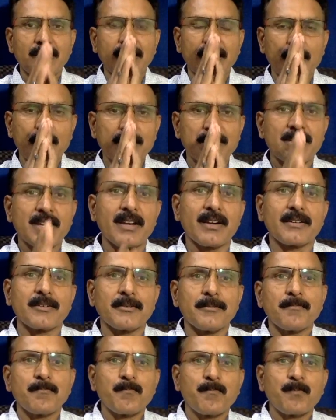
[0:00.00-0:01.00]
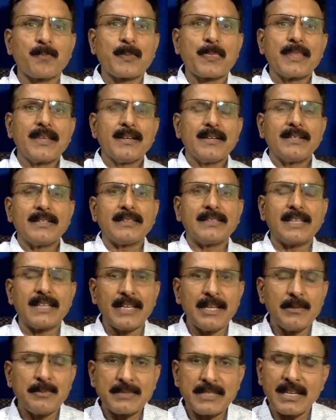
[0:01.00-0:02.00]
Namaskar,
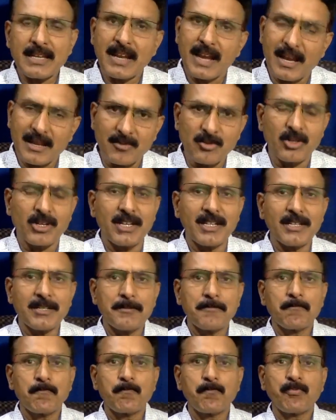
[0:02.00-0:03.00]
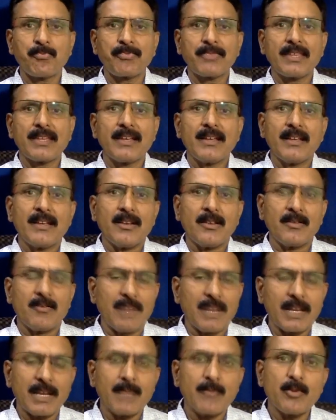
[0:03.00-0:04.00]
Dilip Singh Advocate.
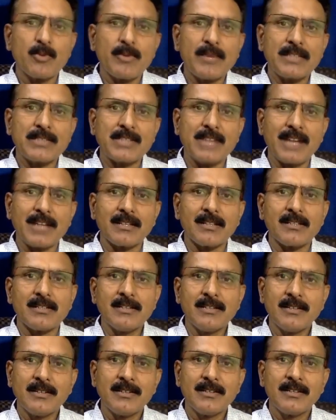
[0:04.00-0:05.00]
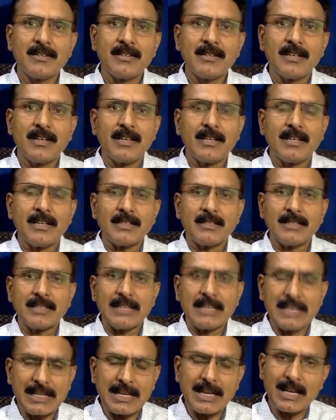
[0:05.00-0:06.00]
Welcome to my channel
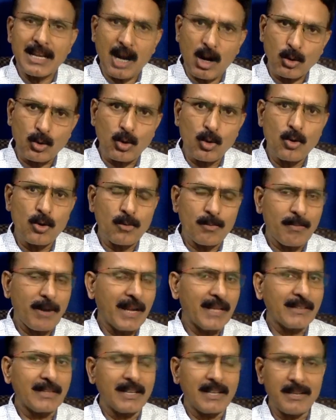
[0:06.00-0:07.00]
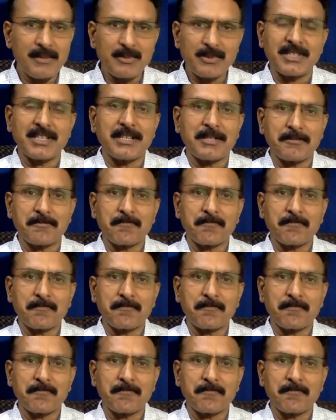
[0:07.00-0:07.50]
Legal Outlook by Dilip Singh.